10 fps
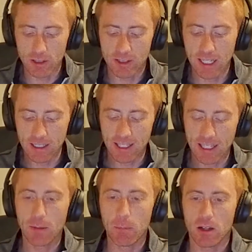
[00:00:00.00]

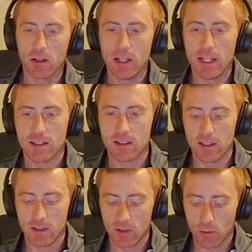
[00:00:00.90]
take the bottlenecks
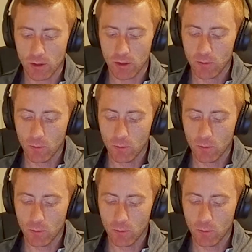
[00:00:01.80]
and sort of